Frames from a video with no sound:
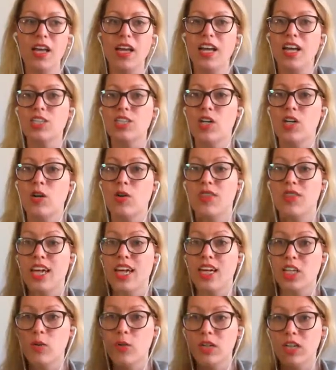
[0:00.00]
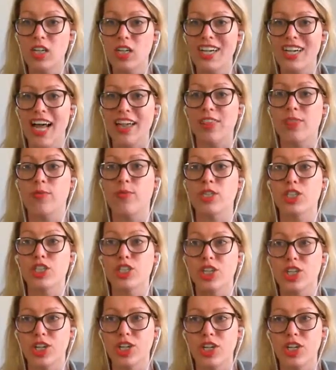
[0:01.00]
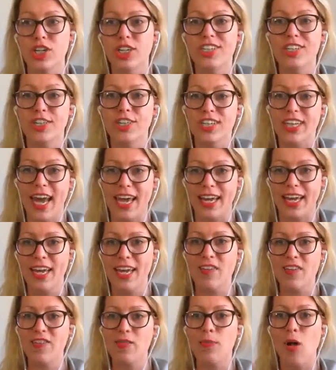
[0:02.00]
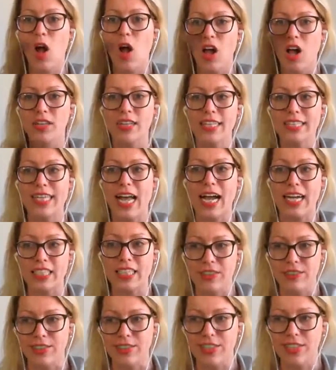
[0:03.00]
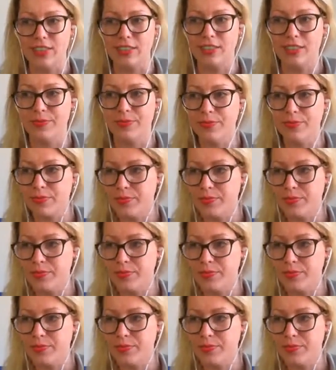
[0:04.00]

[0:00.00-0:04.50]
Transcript: So then you want to look at the return you're getting from all these activities.